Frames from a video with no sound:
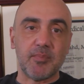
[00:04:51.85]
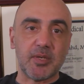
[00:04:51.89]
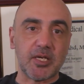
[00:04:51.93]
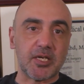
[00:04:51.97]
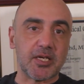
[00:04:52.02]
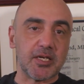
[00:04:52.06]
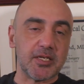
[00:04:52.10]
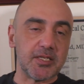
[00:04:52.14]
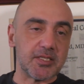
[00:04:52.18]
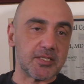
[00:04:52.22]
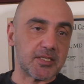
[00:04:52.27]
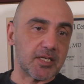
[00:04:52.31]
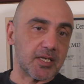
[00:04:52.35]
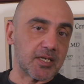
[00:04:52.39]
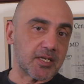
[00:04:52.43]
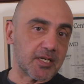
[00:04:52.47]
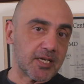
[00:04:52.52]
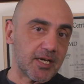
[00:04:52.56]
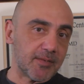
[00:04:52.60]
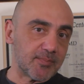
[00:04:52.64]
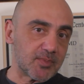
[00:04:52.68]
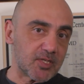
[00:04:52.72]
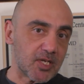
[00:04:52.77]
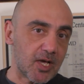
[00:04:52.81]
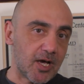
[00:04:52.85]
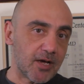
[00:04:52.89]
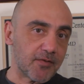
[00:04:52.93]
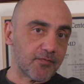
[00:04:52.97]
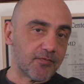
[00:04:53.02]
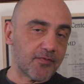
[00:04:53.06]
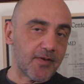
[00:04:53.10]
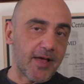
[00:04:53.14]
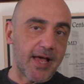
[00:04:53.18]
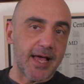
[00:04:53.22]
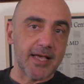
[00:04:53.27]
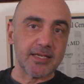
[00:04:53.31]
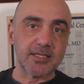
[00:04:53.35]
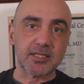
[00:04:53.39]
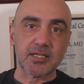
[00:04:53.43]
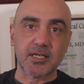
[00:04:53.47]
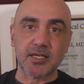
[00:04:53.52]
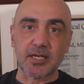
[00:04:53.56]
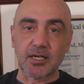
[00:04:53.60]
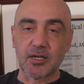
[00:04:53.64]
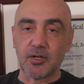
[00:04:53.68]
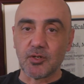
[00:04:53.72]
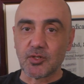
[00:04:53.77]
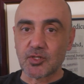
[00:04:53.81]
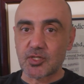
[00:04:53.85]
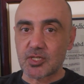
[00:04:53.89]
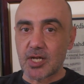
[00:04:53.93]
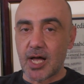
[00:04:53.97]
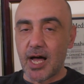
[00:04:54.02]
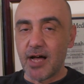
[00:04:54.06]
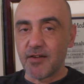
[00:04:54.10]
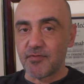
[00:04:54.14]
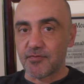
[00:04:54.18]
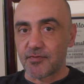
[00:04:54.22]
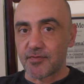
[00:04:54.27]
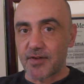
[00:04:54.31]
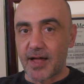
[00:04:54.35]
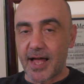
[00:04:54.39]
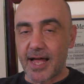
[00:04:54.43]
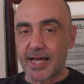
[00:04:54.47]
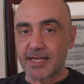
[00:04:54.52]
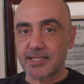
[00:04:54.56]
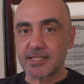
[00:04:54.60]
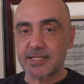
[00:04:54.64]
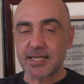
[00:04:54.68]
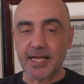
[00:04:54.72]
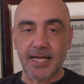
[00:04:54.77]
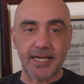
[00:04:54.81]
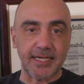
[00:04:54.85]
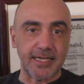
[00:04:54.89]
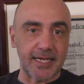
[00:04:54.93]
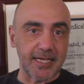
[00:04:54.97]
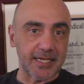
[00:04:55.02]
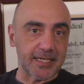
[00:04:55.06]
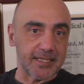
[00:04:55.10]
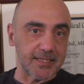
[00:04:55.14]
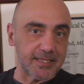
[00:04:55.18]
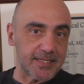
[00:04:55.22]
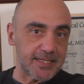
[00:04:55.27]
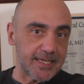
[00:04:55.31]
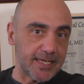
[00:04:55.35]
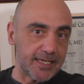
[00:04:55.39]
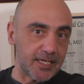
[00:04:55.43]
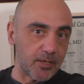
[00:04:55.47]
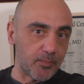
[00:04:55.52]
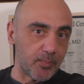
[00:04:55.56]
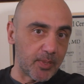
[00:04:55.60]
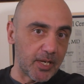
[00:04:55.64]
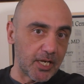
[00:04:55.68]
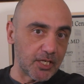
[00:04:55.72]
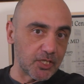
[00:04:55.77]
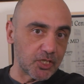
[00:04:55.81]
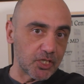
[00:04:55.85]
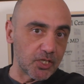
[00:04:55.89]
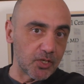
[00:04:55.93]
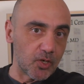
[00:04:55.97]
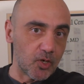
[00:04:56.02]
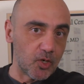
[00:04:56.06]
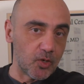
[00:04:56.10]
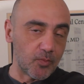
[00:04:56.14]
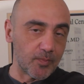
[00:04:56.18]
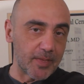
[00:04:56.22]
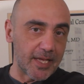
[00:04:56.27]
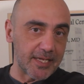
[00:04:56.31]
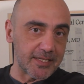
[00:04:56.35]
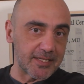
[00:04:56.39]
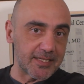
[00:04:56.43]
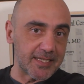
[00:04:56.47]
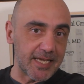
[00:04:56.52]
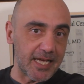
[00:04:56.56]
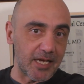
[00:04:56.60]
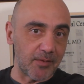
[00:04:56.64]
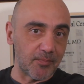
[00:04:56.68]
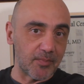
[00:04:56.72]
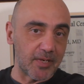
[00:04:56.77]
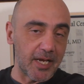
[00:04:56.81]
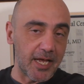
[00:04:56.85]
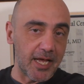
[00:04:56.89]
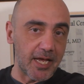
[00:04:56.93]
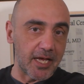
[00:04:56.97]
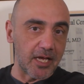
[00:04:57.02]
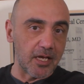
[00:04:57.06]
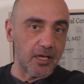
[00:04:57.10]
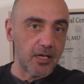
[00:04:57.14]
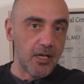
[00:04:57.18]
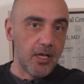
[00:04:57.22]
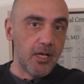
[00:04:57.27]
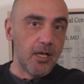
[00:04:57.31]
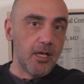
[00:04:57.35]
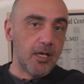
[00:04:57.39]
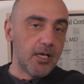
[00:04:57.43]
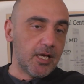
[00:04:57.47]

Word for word: because it comes on fast, goes off fast, and they can send the patient home that same day.